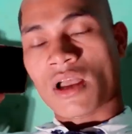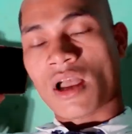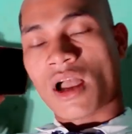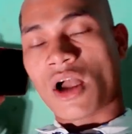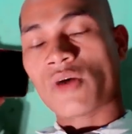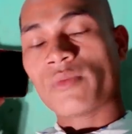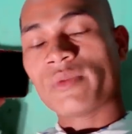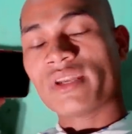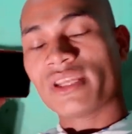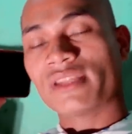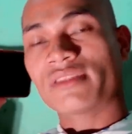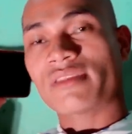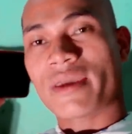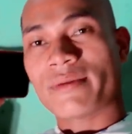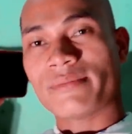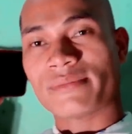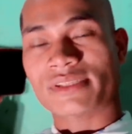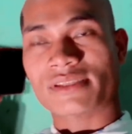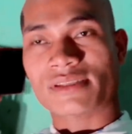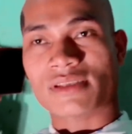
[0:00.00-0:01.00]
How many
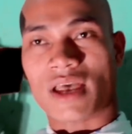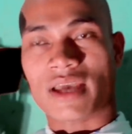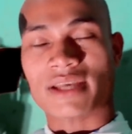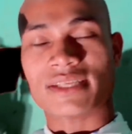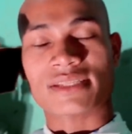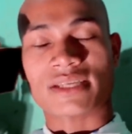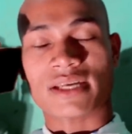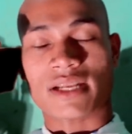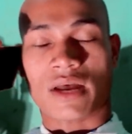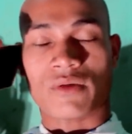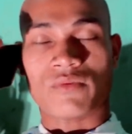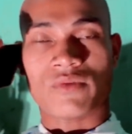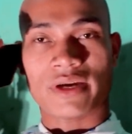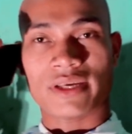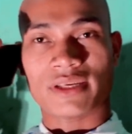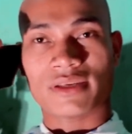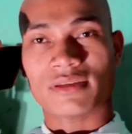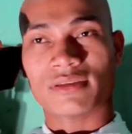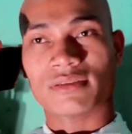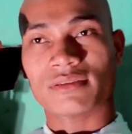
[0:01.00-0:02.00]
times I said
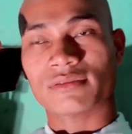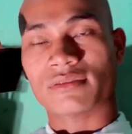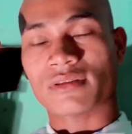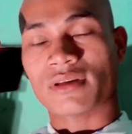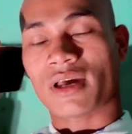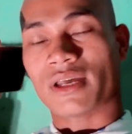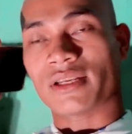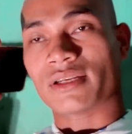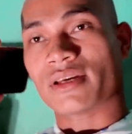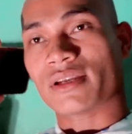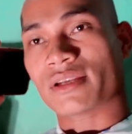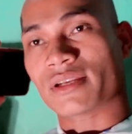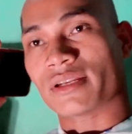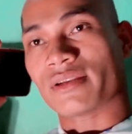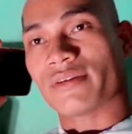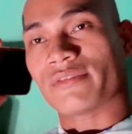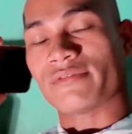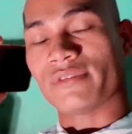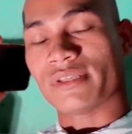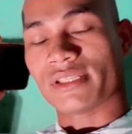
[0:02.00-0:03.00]
avoid and get rid
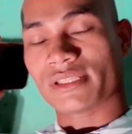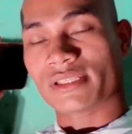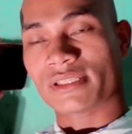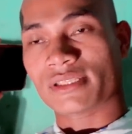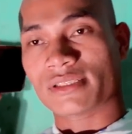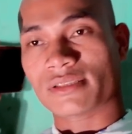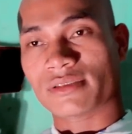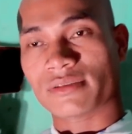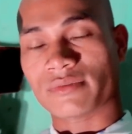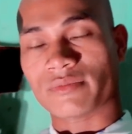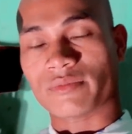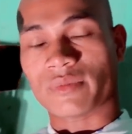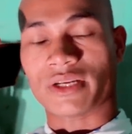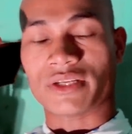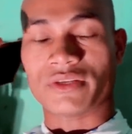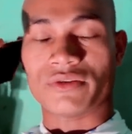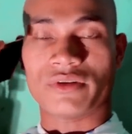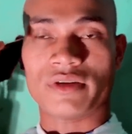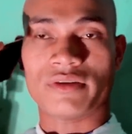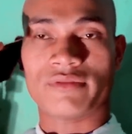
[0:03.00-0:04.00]
of this,
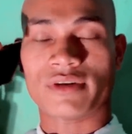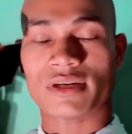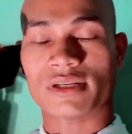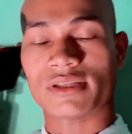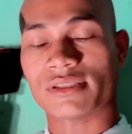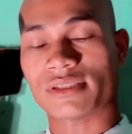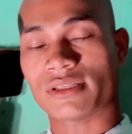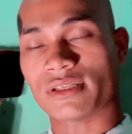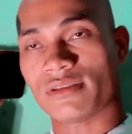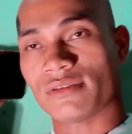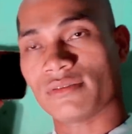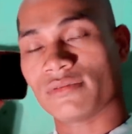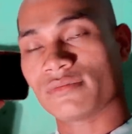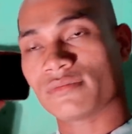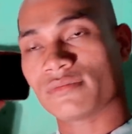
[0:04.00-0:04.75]
but you never listen?